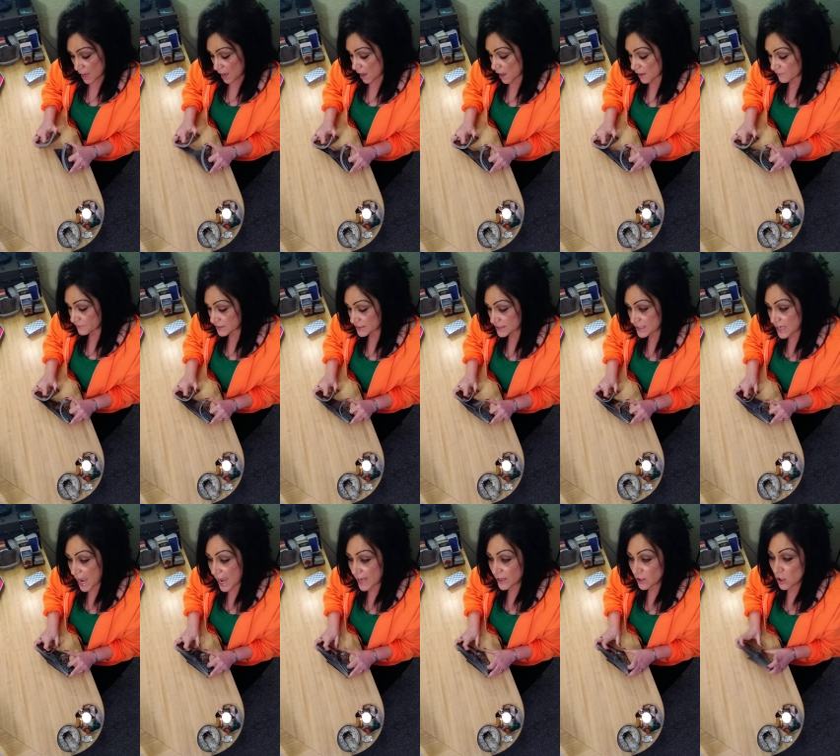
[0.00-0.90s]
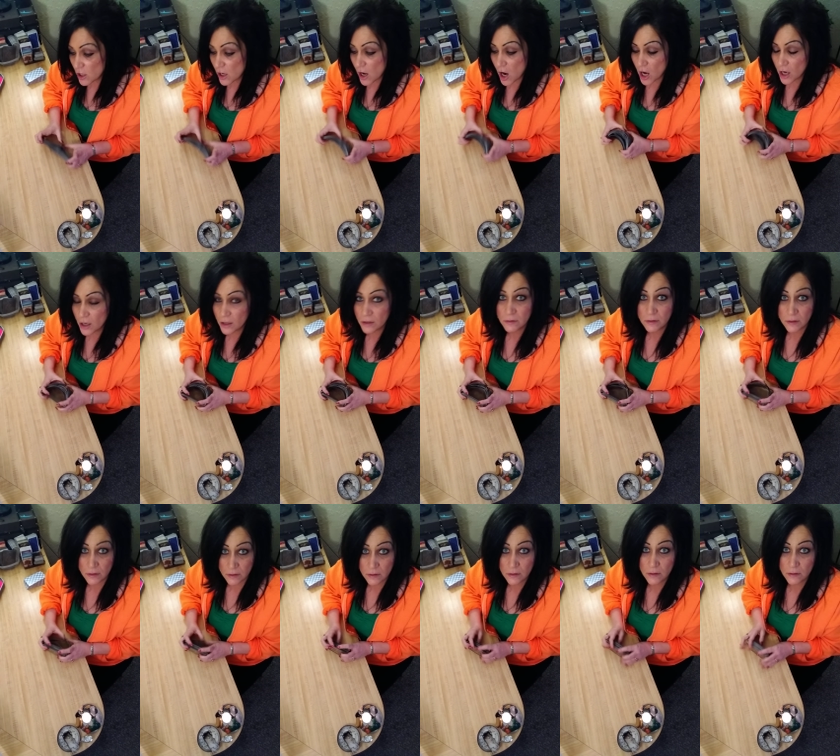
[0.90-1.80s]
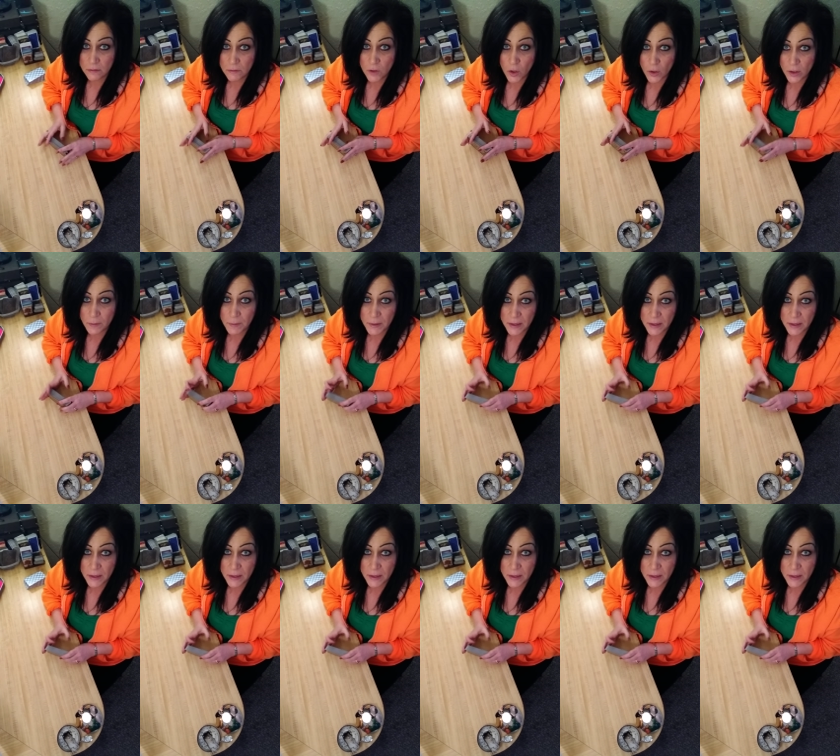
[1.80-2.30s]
of the title are going to